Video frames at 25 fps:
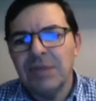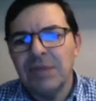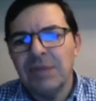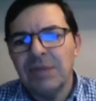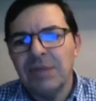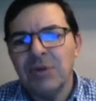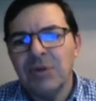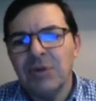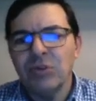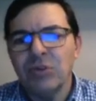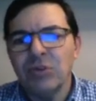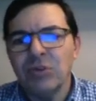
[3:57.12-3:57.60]

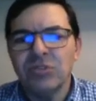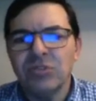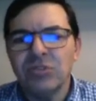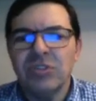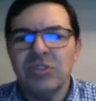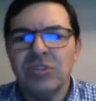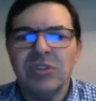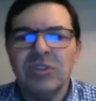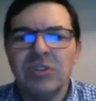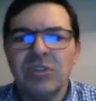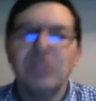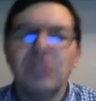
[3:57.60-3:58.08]

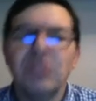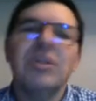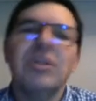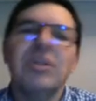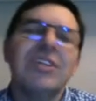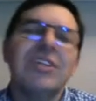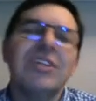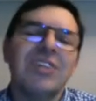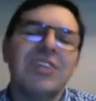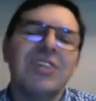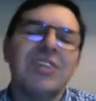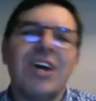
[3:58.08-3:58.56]
because 2
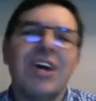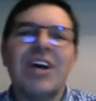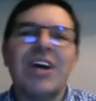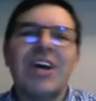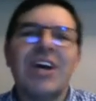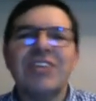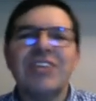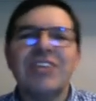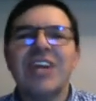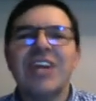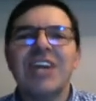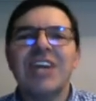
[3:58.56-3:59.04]
years ago
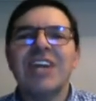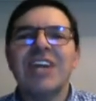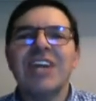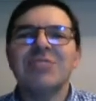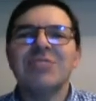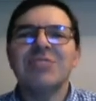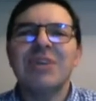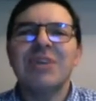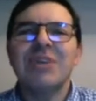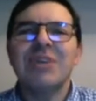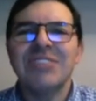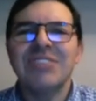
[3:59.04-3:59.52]
Hashing Ad
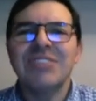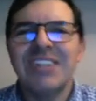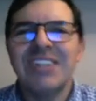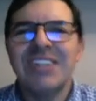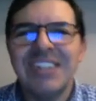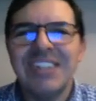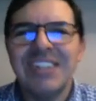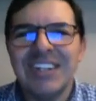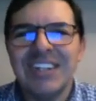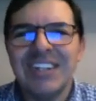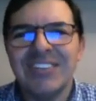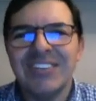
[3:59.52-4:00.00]
Space
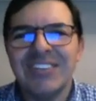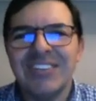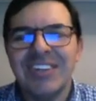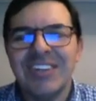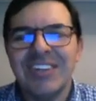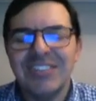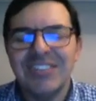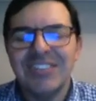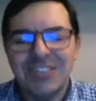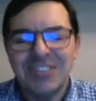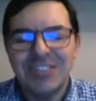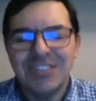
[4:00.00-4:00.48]
didn't
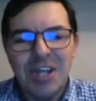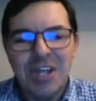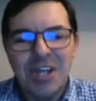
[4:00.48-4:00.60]
exist.